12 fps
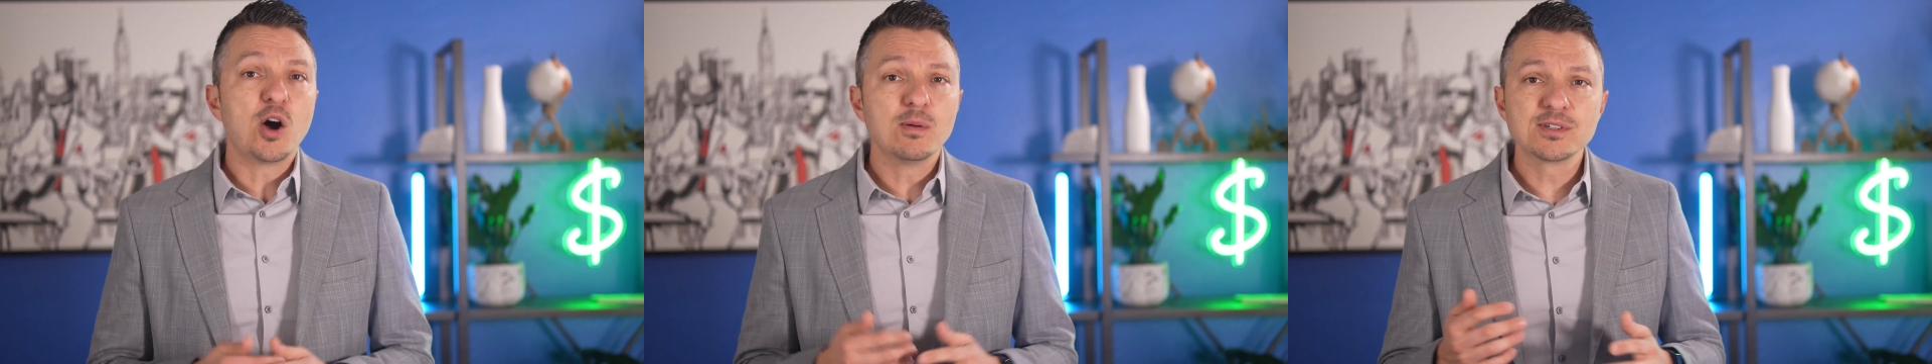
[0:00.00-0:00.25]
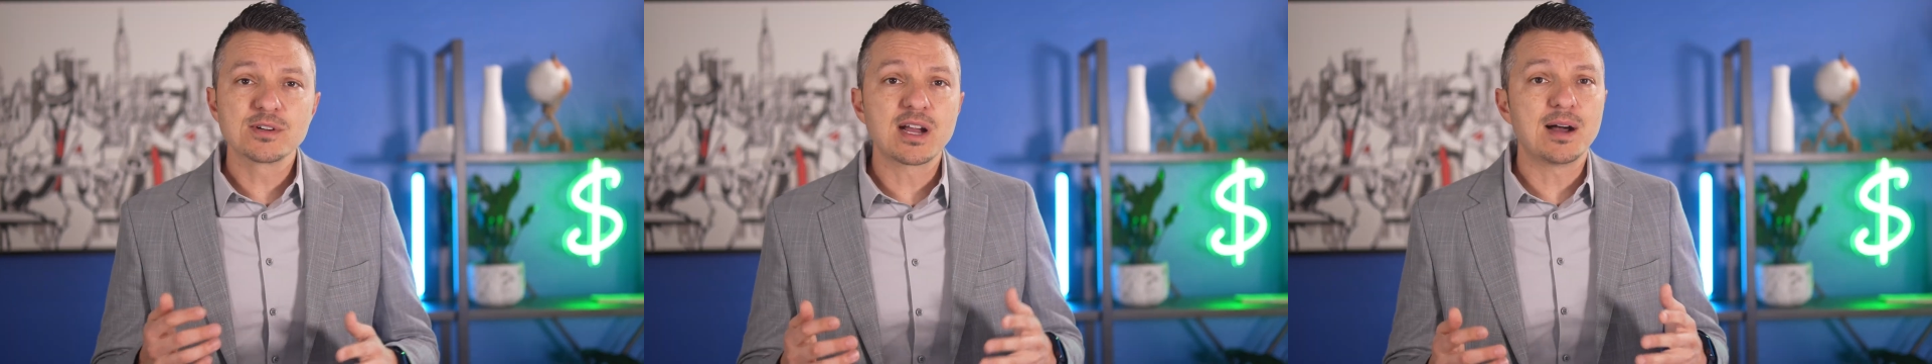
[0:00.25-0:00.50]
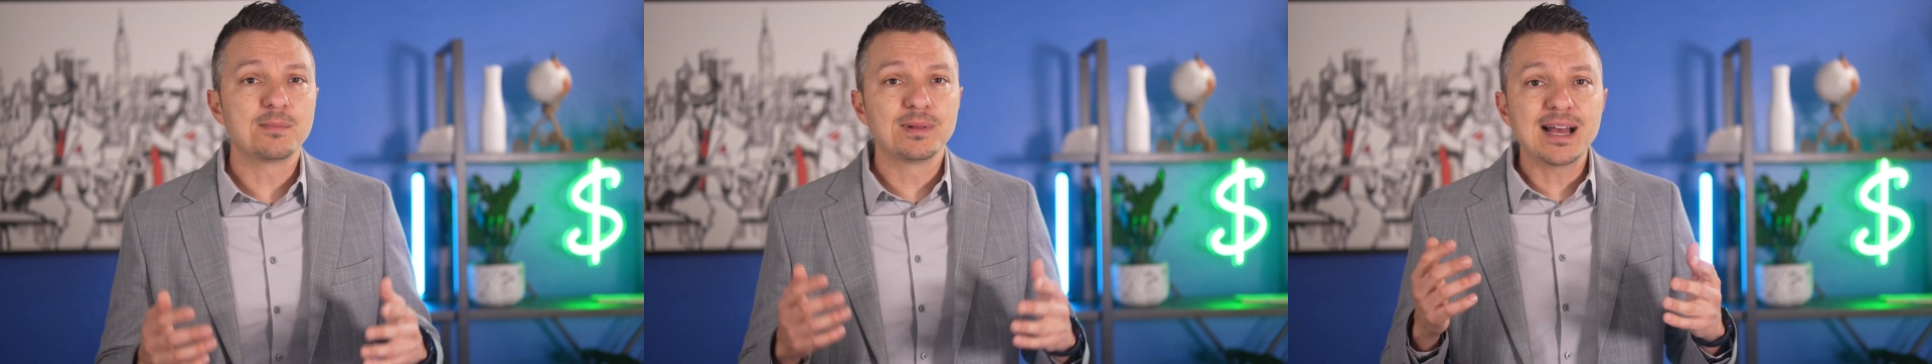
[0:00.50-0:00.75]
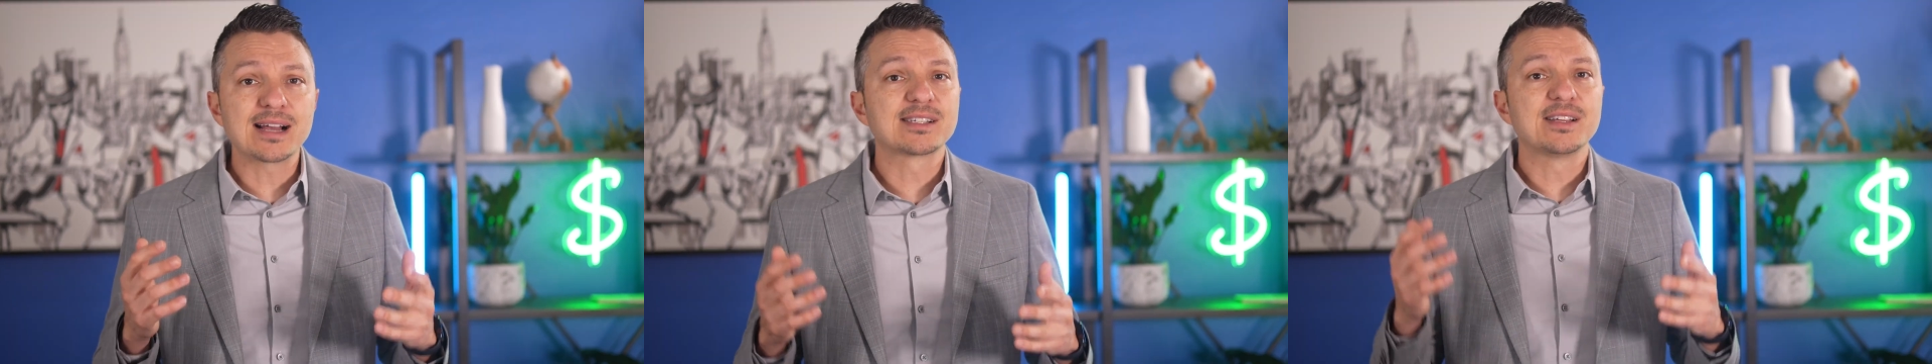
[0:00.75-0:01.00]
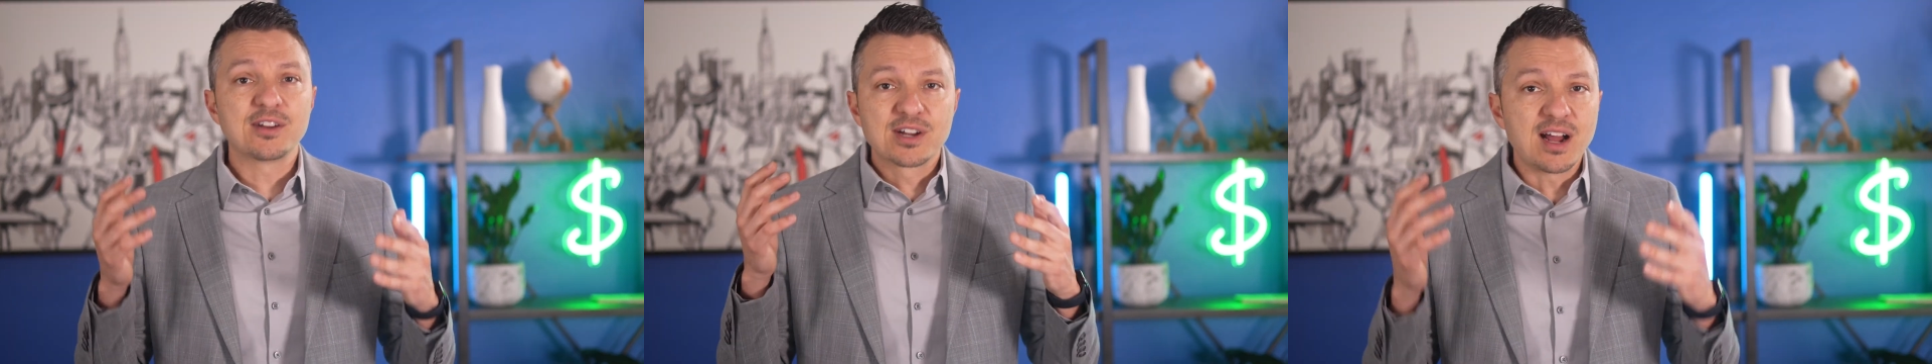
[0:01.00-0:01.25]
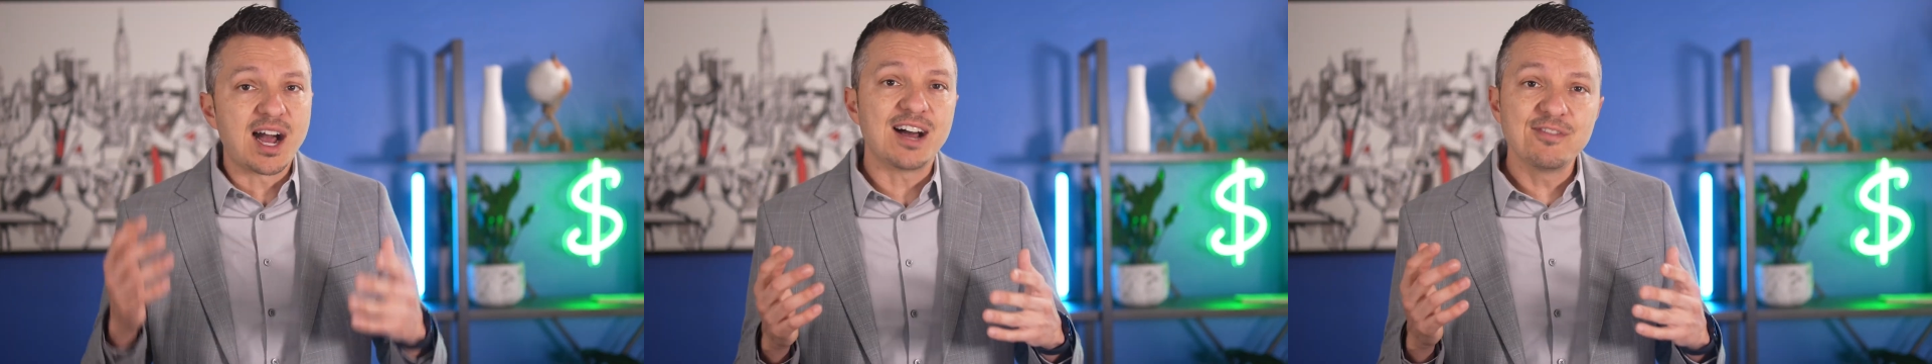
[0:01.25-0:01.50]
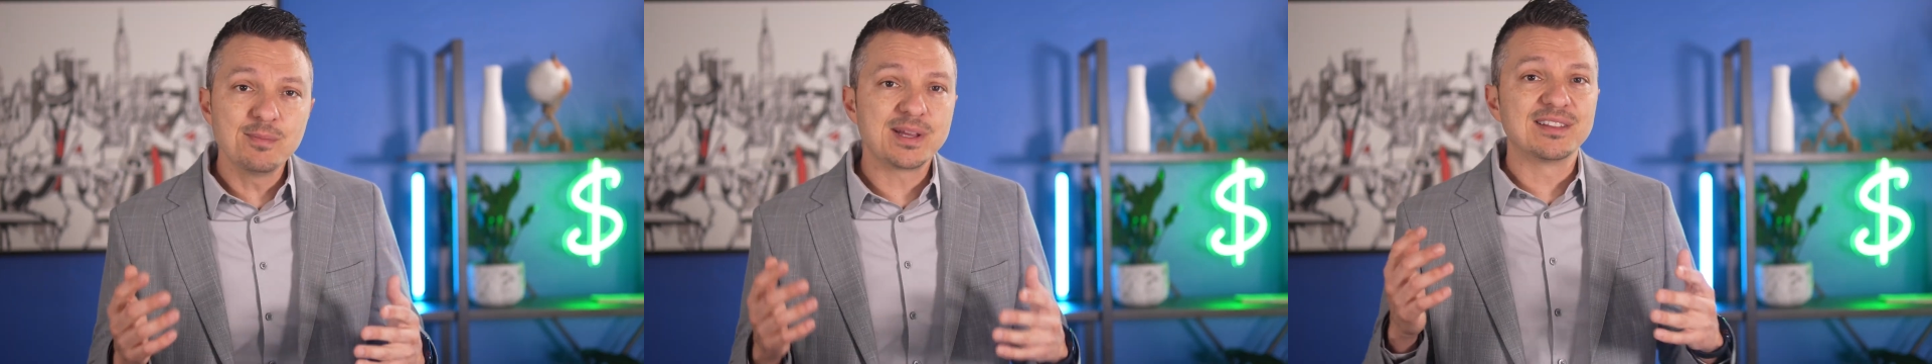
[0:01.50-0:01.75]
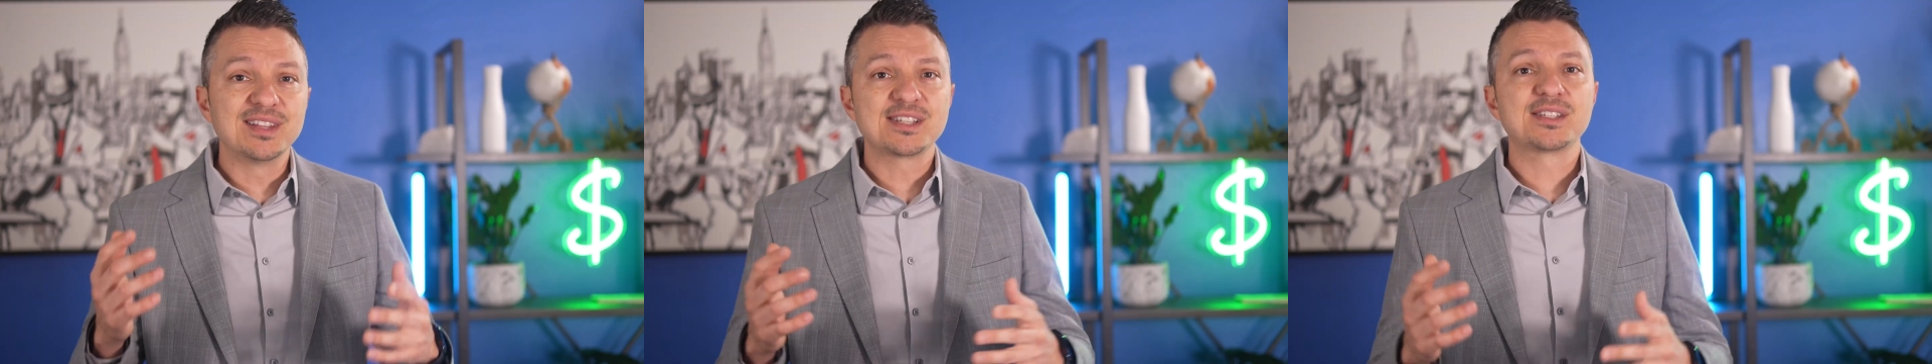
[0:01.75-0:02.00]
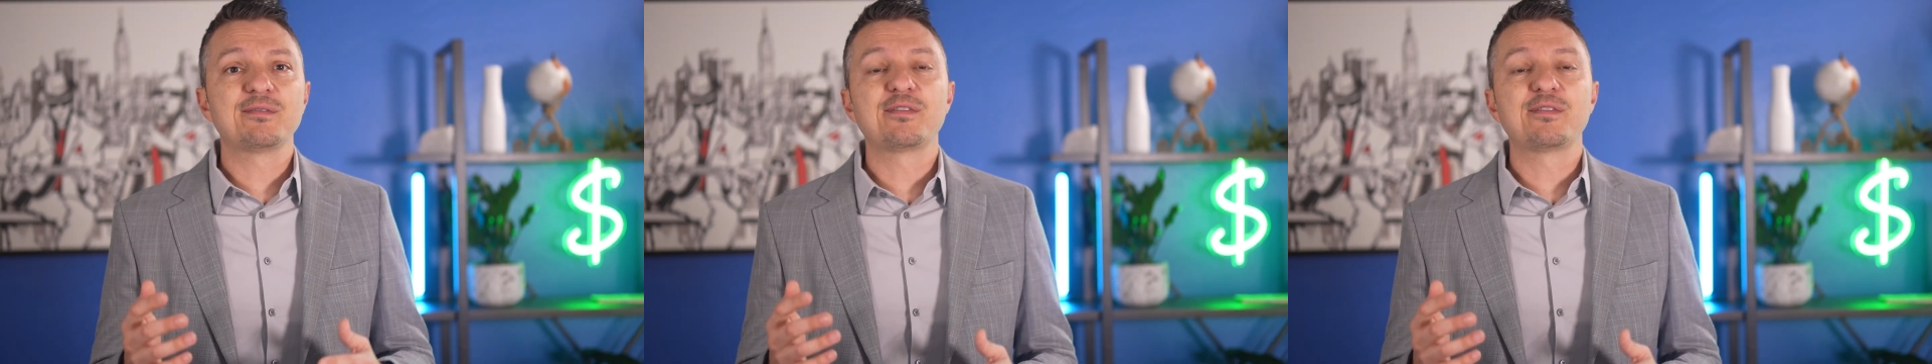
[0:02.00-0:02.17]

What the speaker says: Homes are complex and there can often be a list